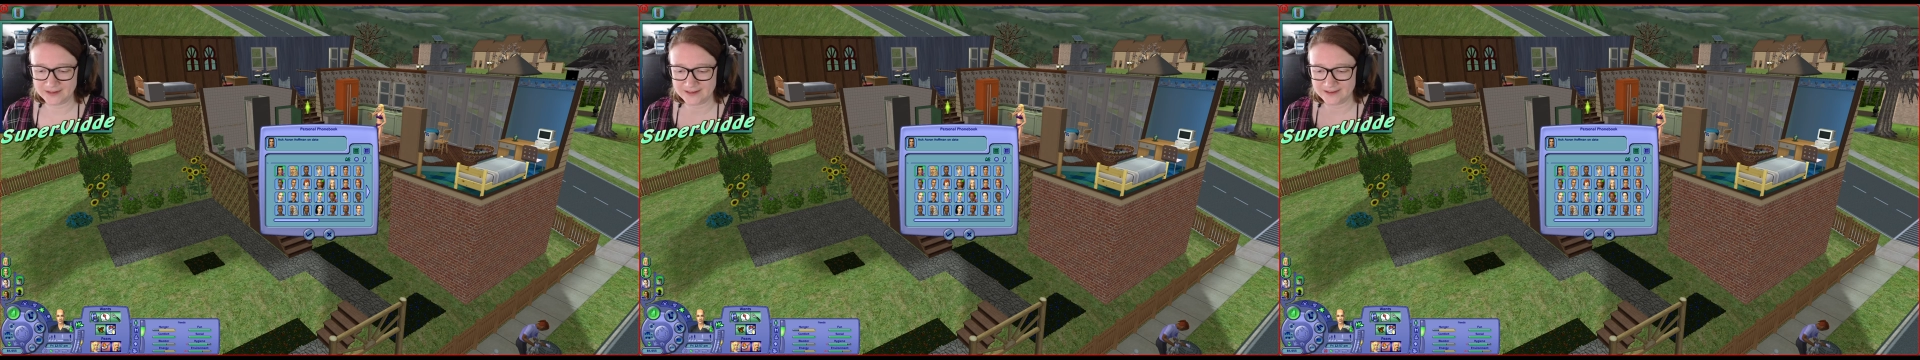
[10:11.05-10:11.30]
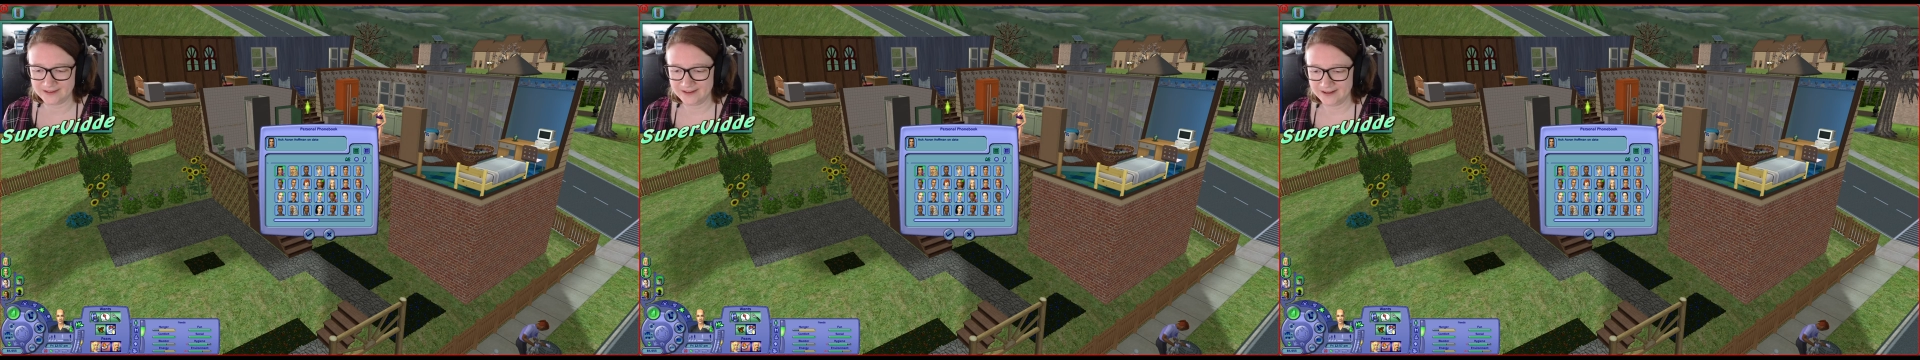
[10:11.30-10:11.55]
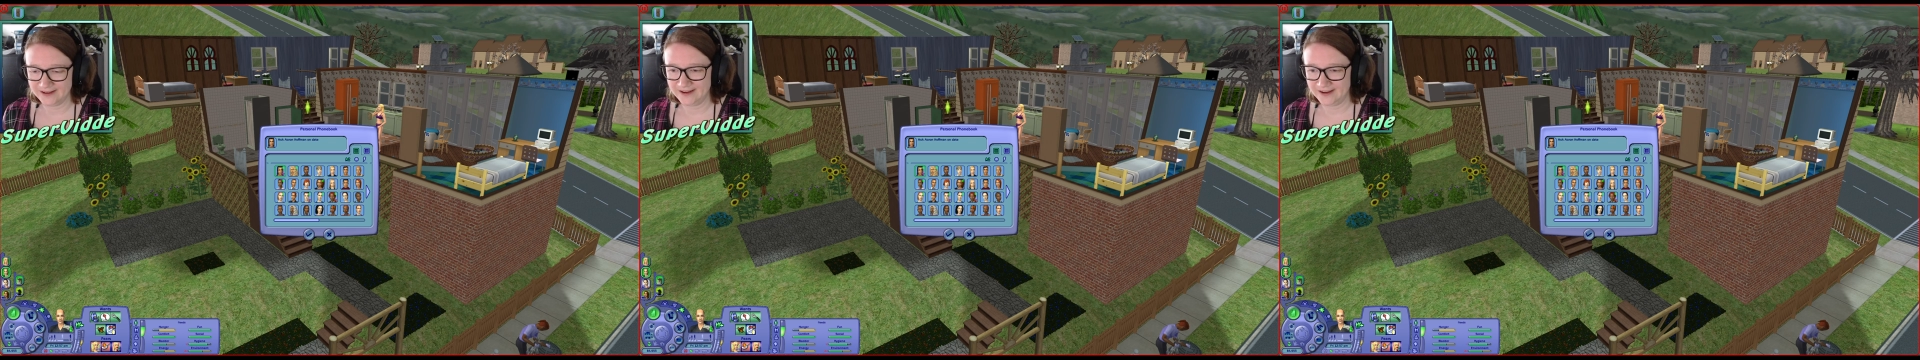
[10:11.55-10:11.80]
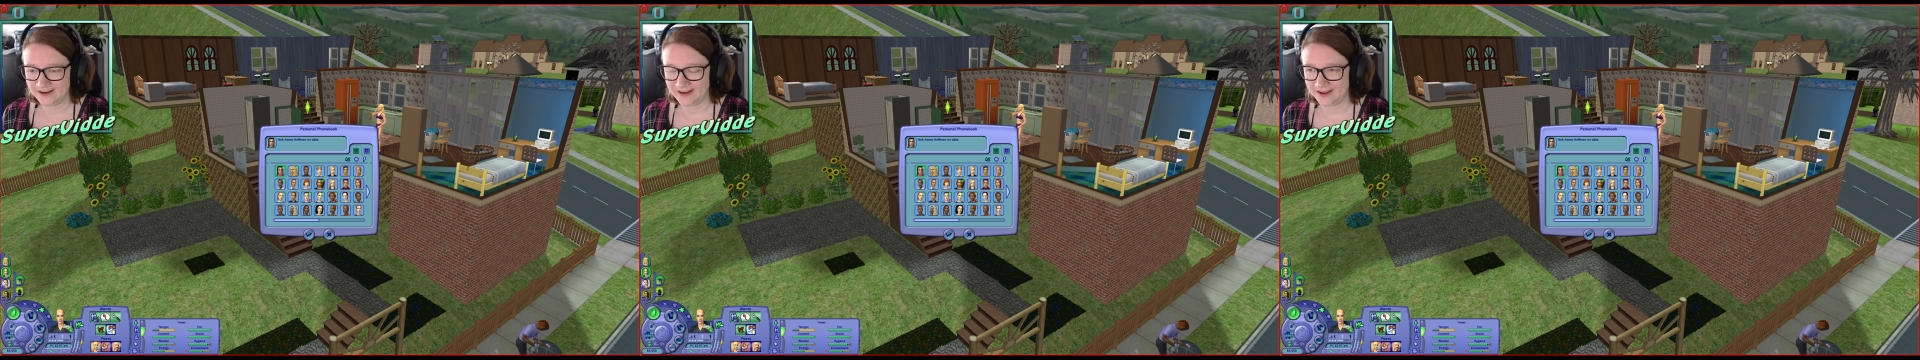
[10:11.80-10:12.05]

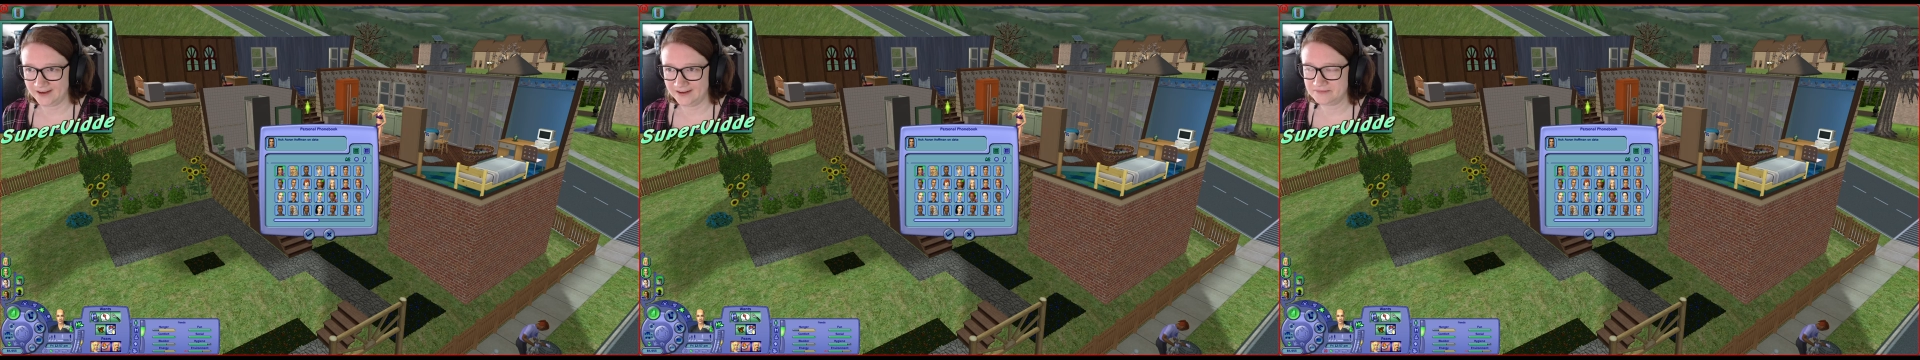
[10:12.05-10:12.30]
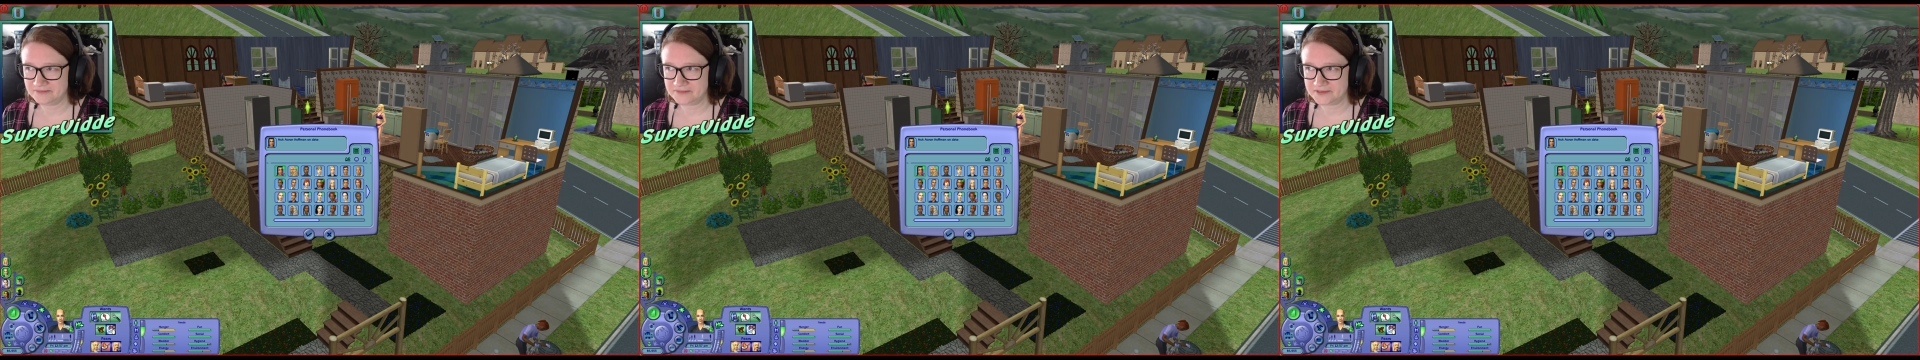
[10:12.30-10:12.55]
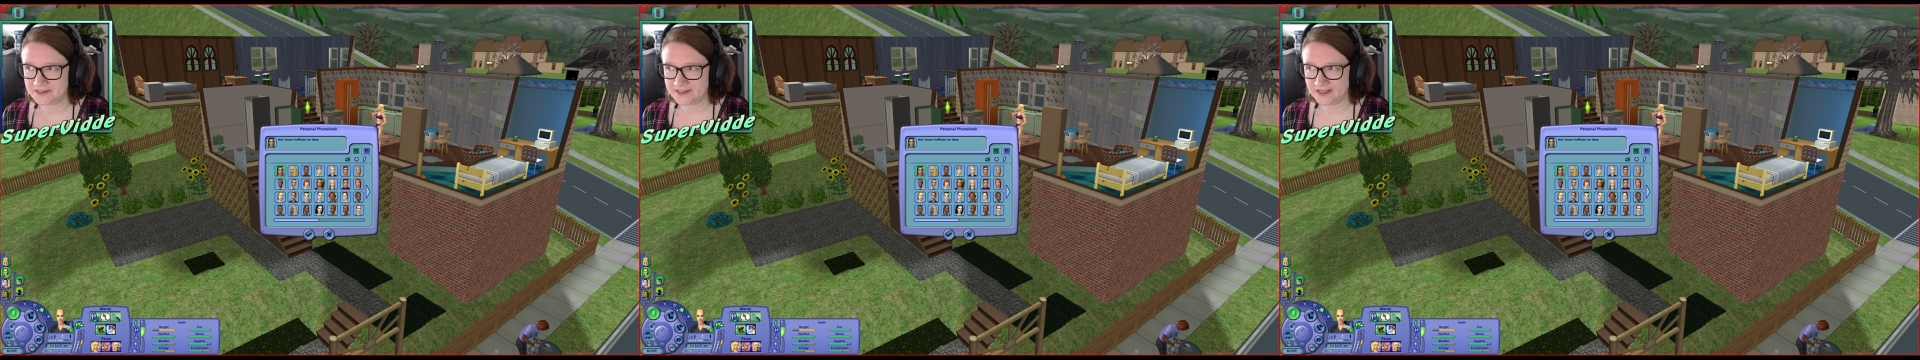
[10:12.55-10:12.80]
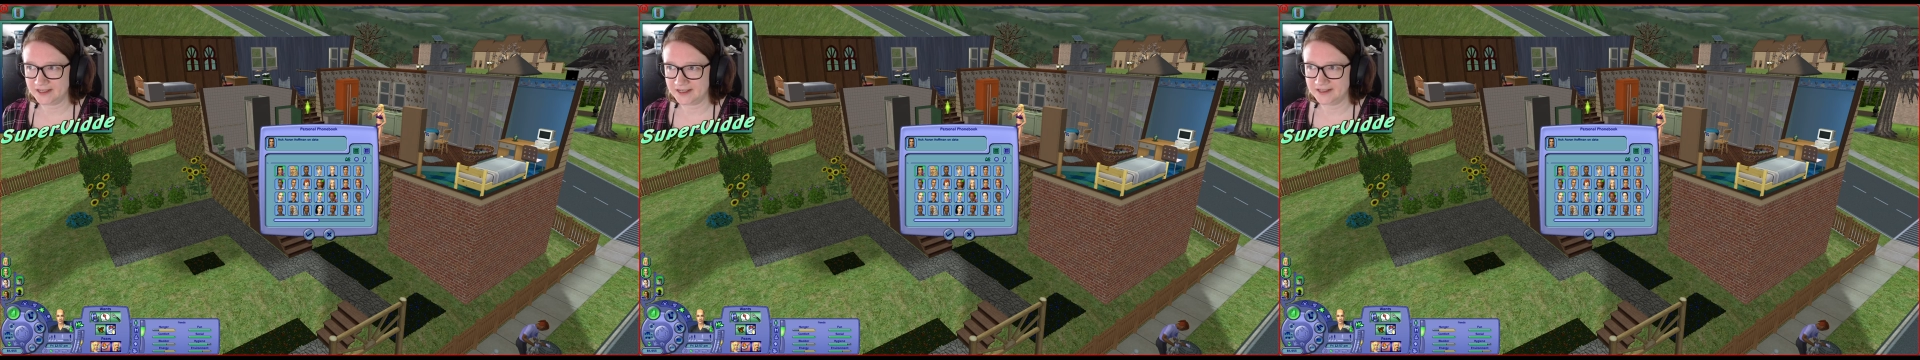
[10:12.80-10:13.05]
and
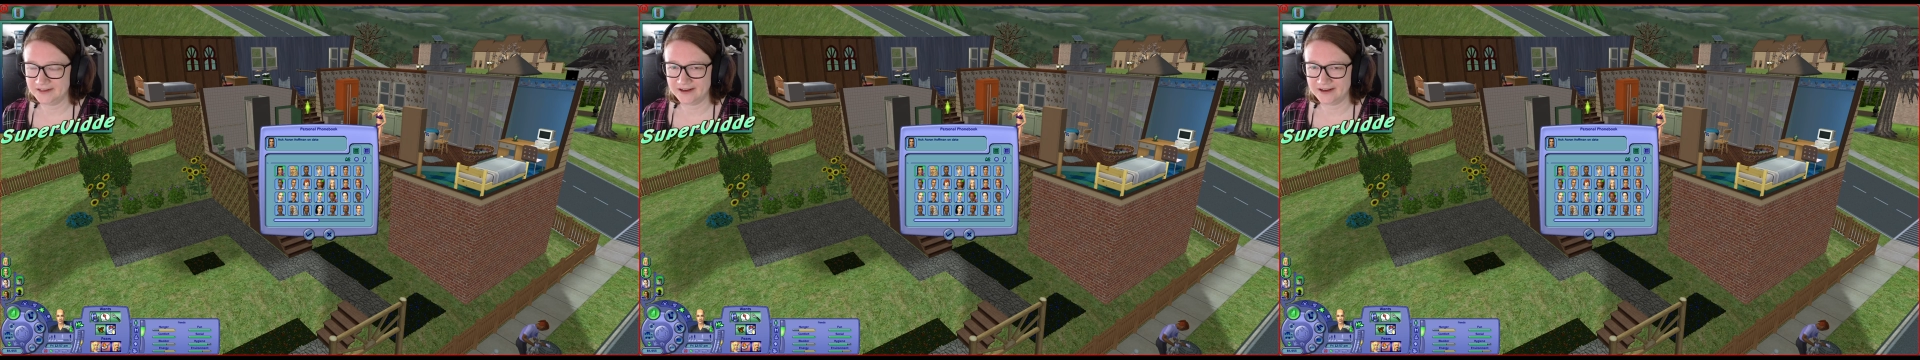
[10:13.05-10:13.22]
study,